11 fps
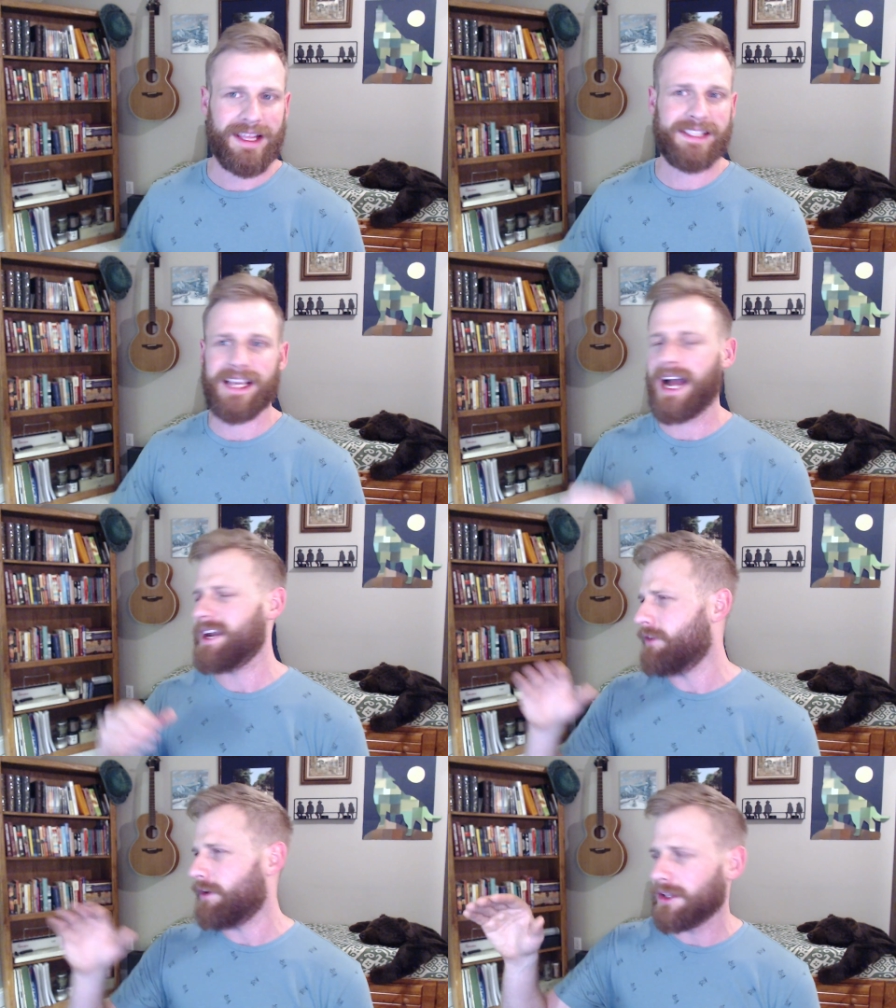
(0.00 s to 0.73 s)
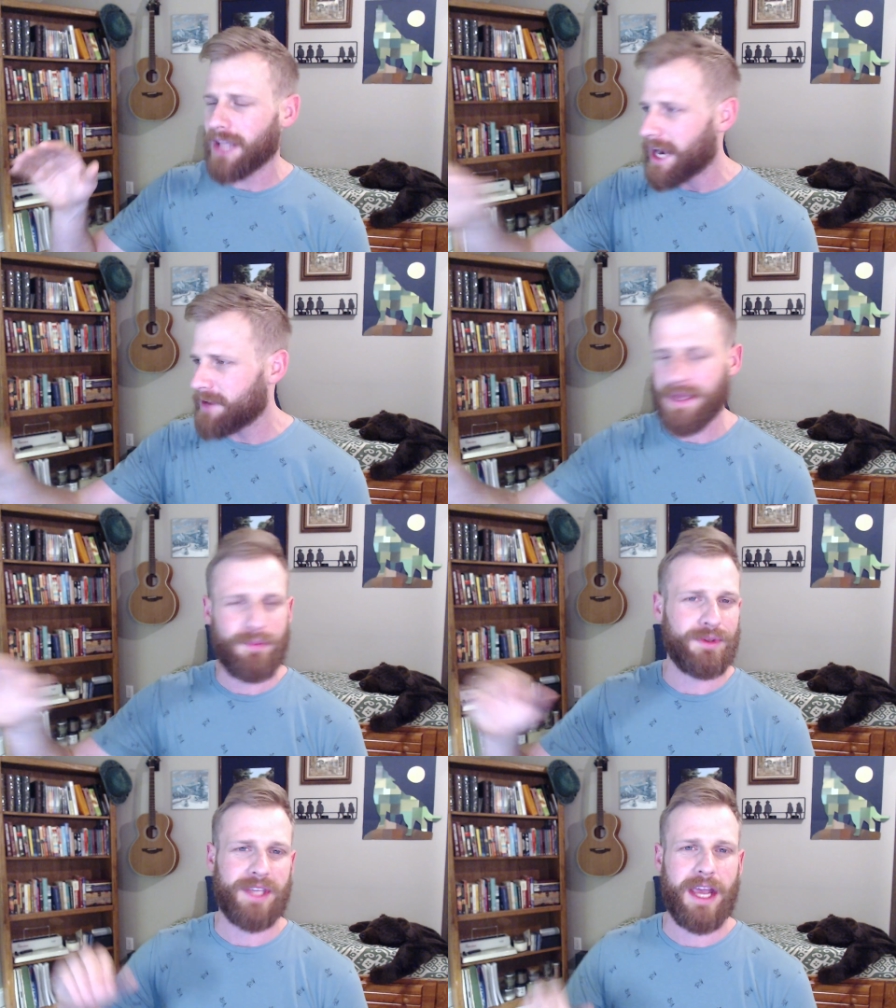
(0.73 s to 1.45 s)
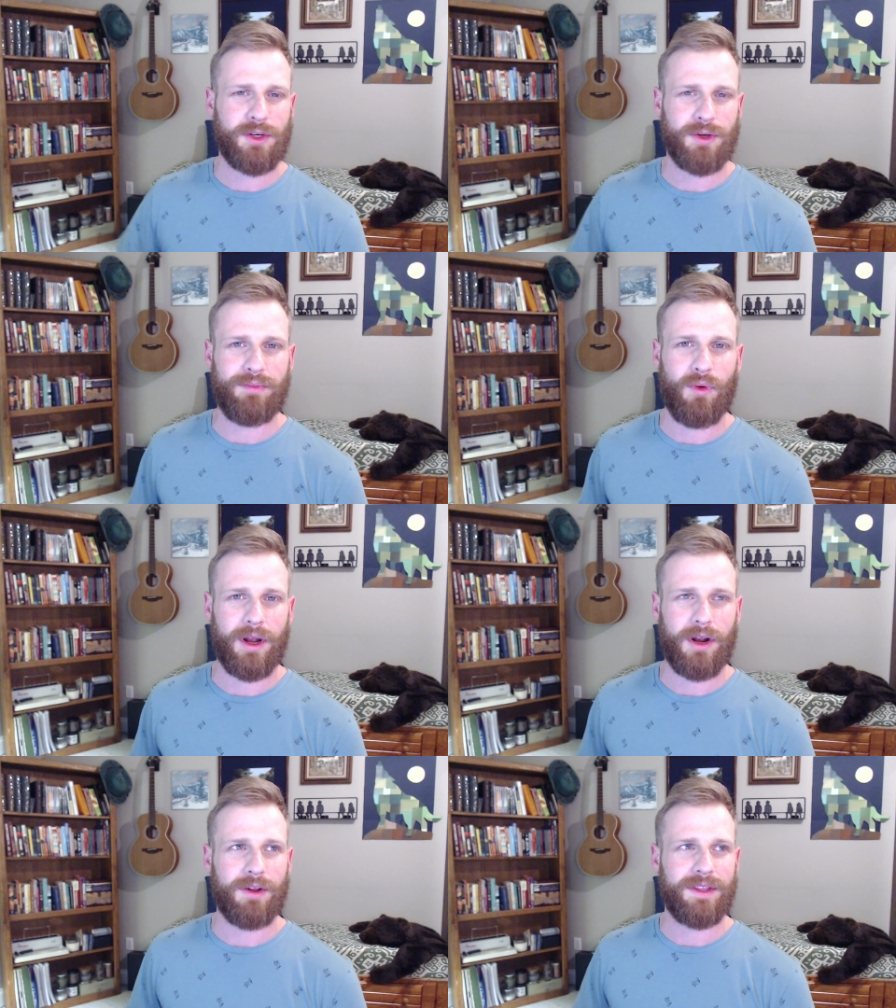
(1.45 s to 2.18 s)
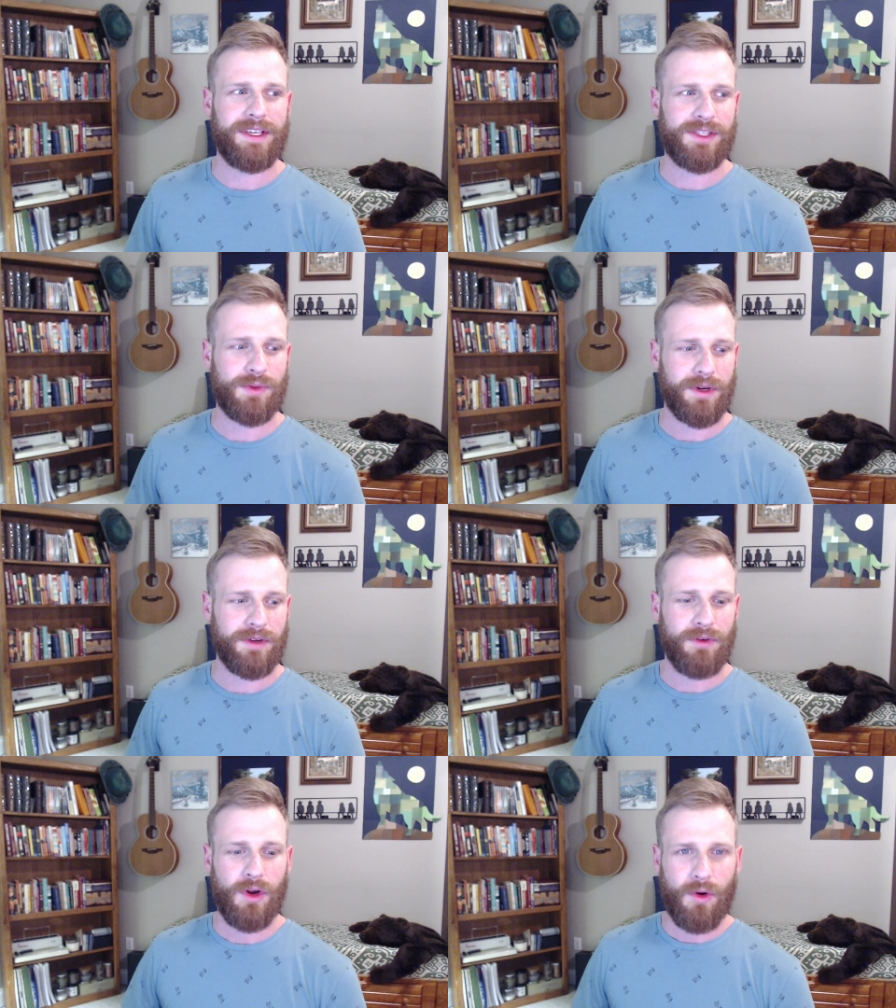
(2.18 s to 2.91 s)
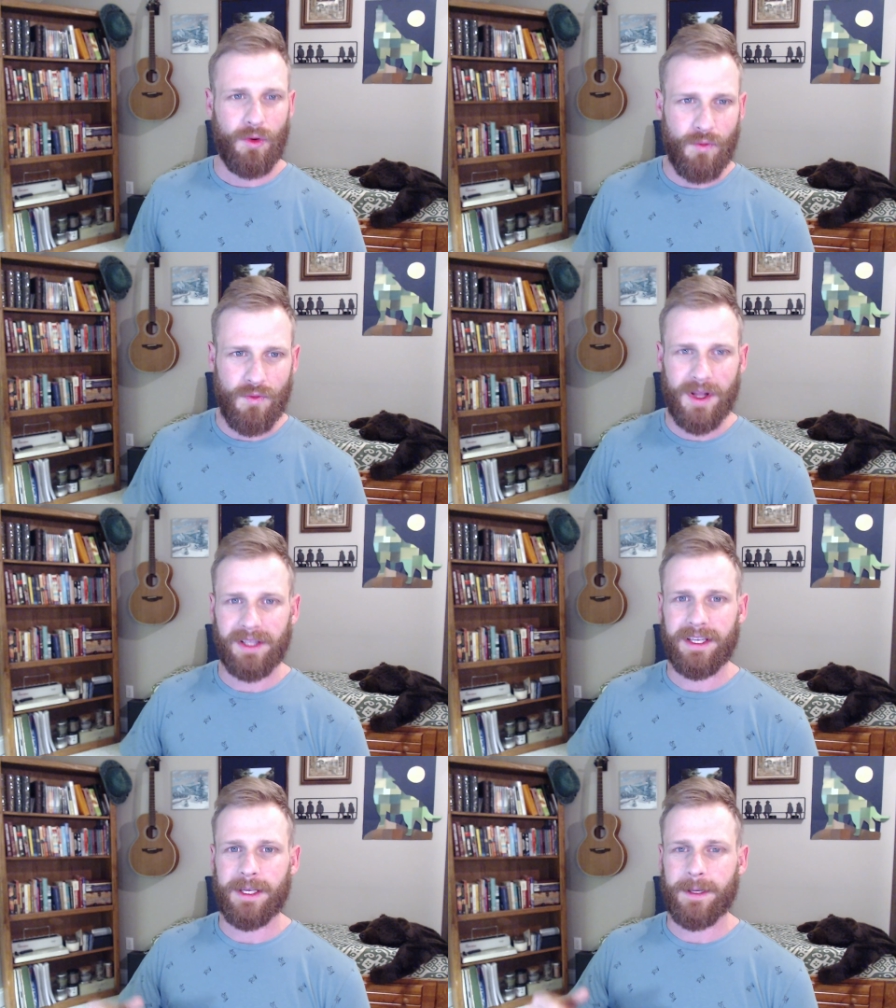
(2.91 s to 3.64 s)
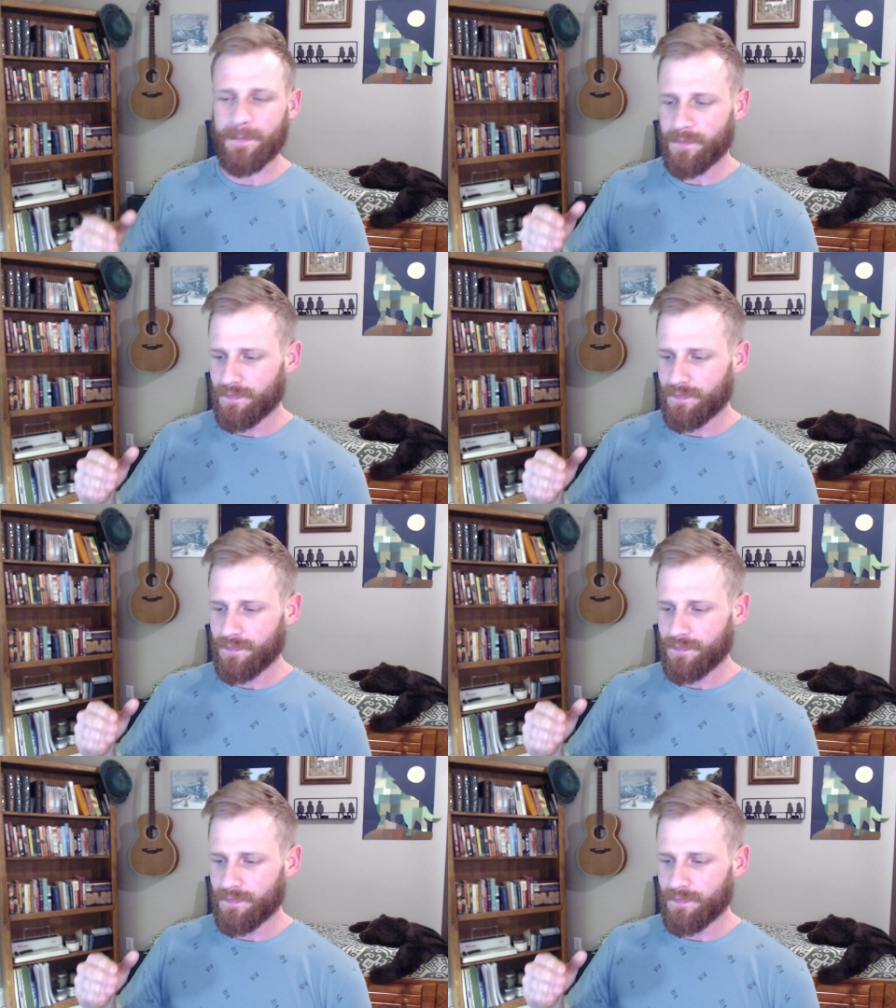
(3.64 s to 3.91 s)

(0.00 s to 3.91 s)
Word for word: That's kind of a lot of people's entry point are these sort of really,